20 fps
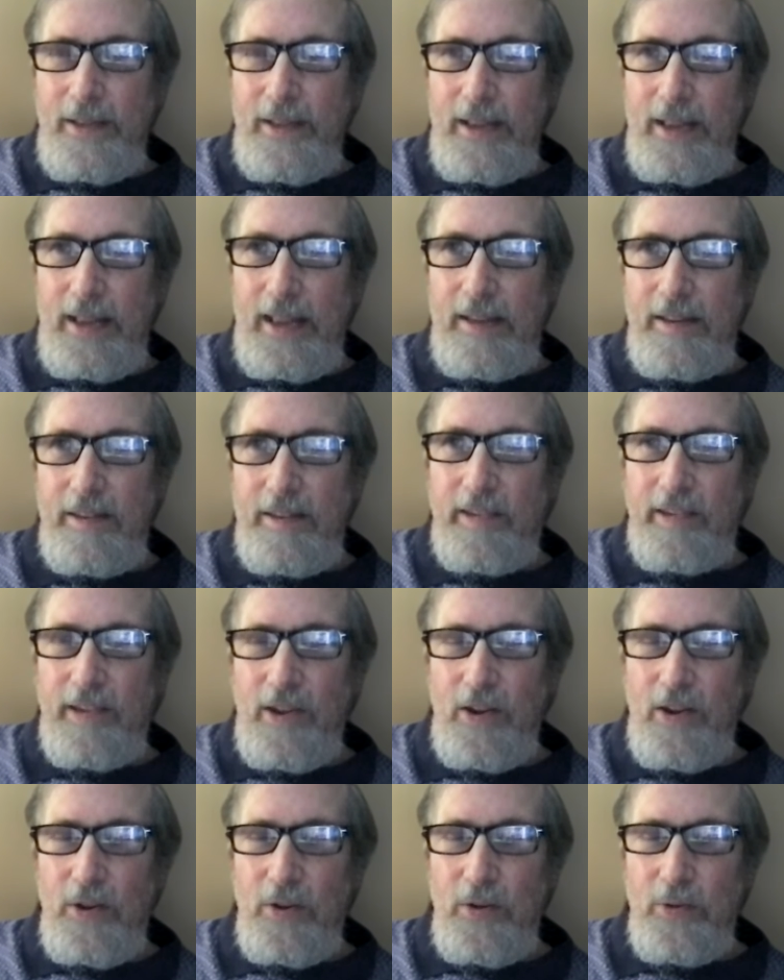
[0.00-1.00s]
And
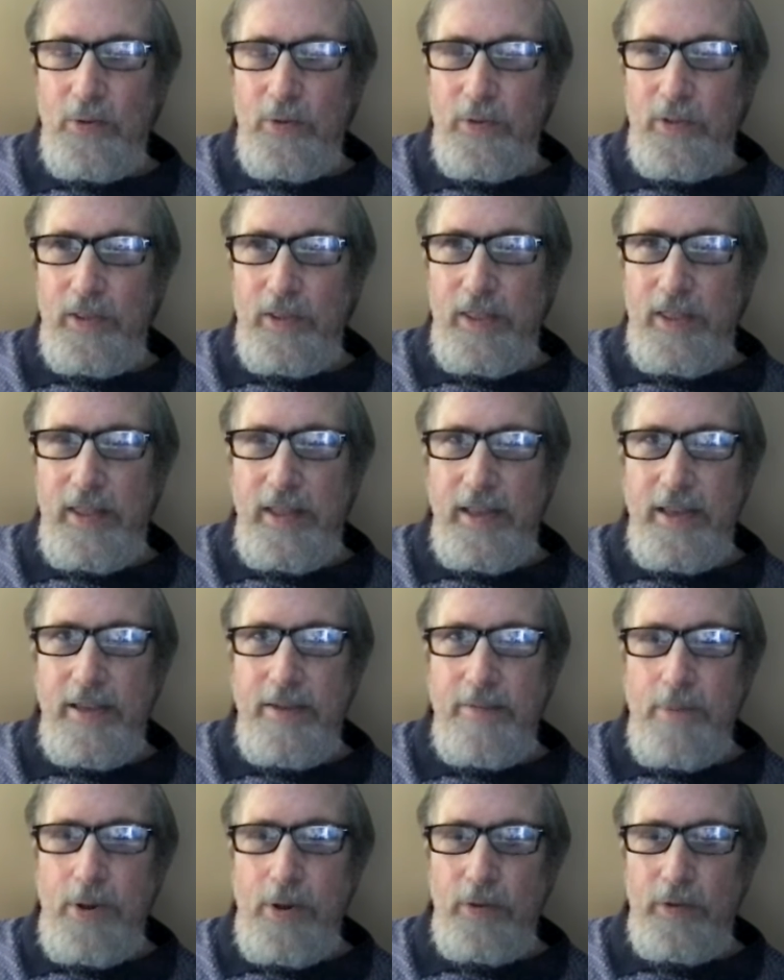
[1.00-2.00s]
so the
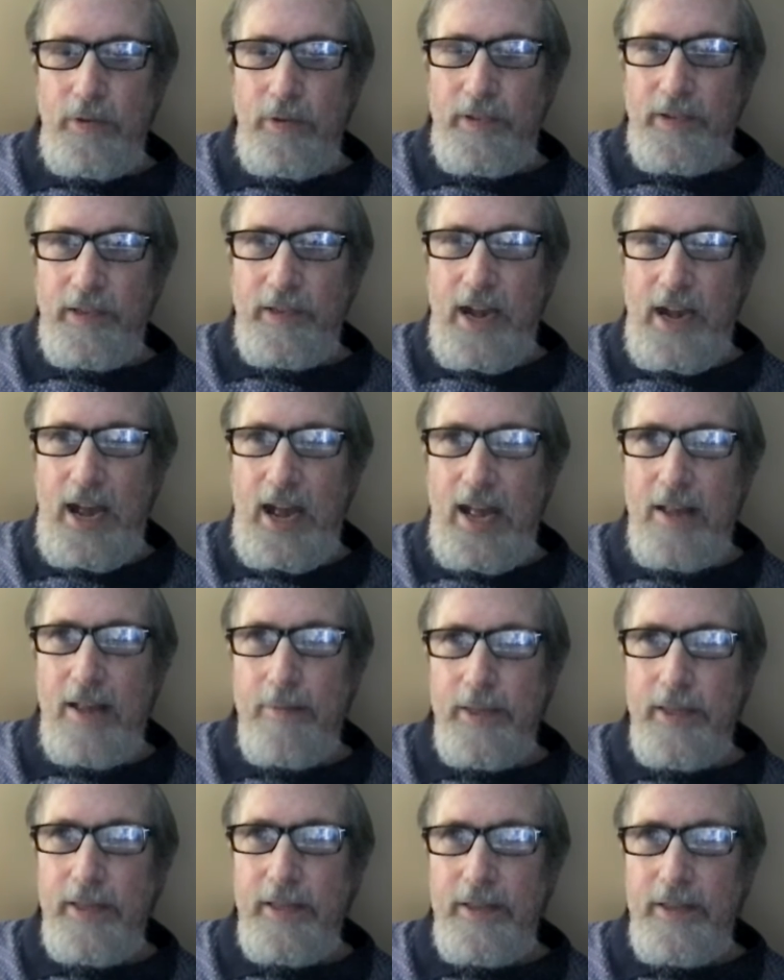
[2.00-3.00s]
most
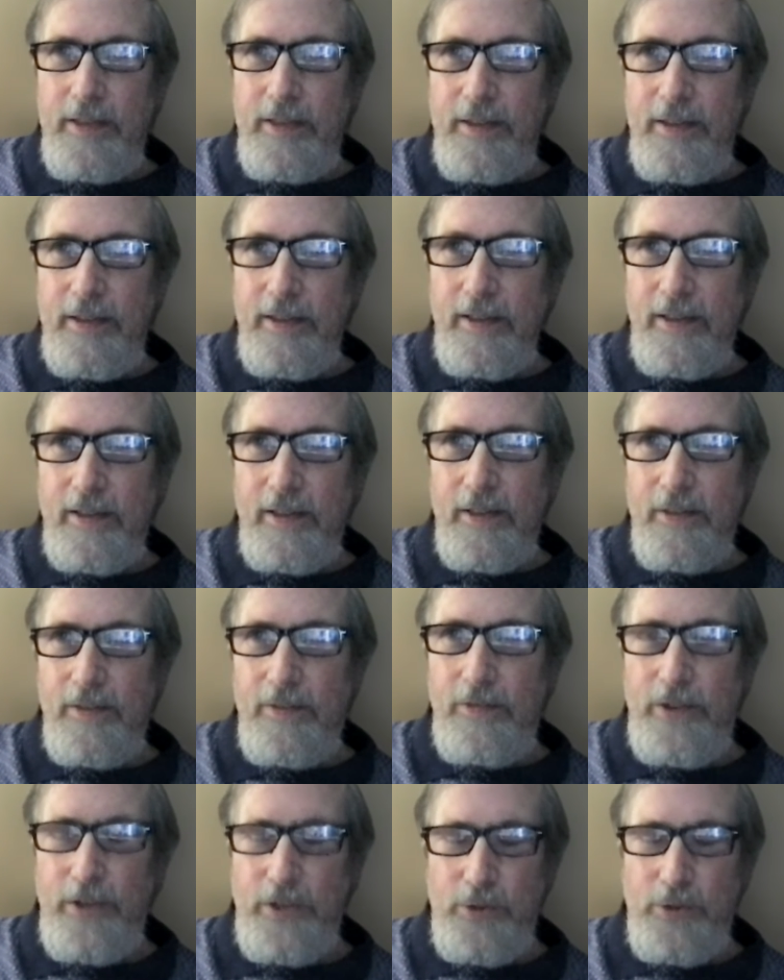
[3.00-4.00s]
common
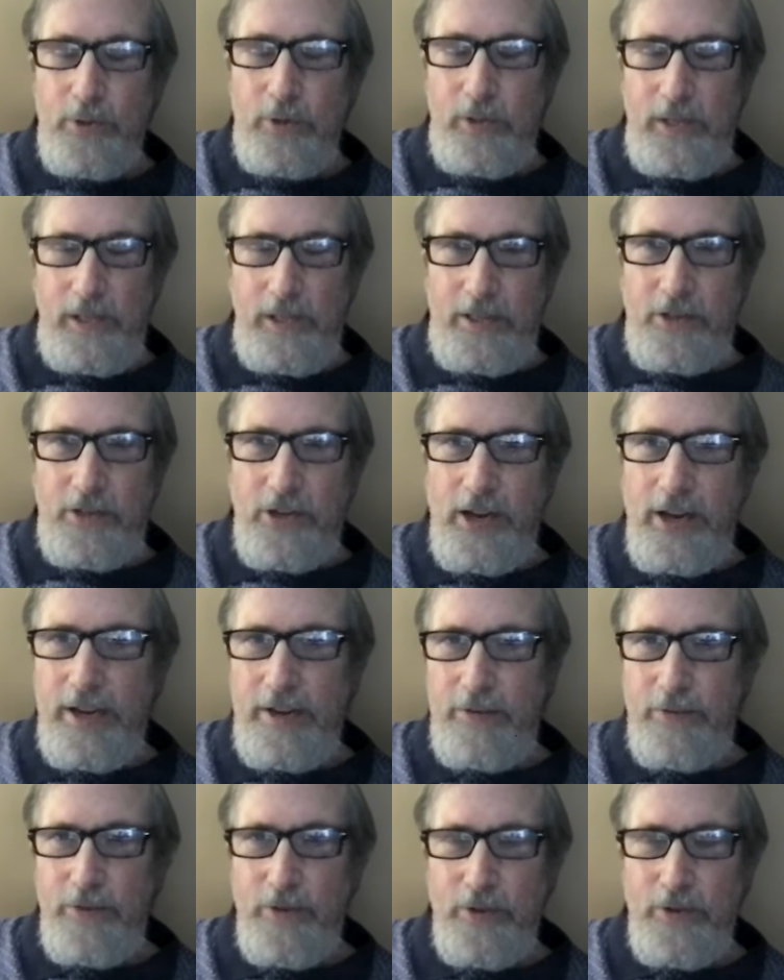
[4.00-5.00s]
visual cliche
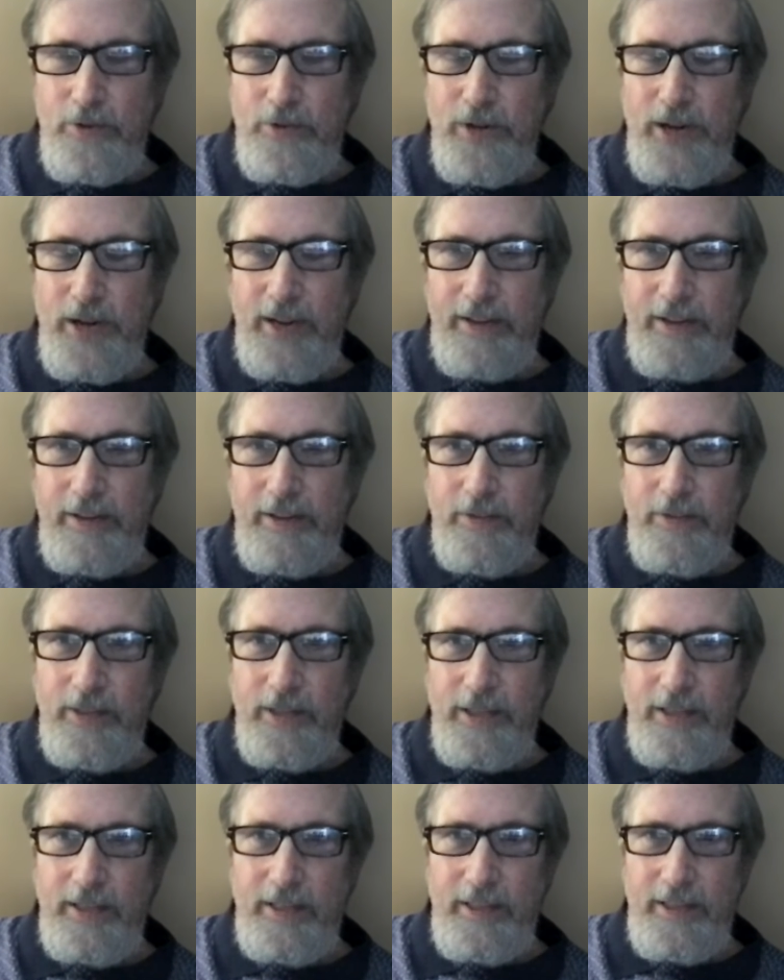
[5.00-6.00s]
for
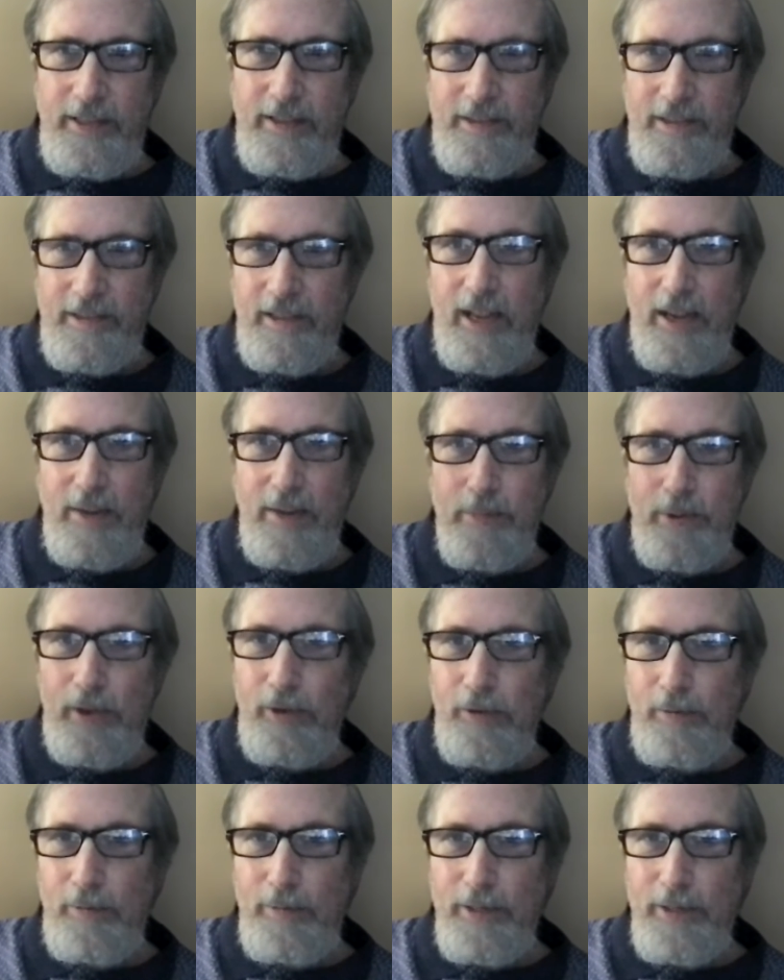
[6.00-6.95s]
creativity is light bulb.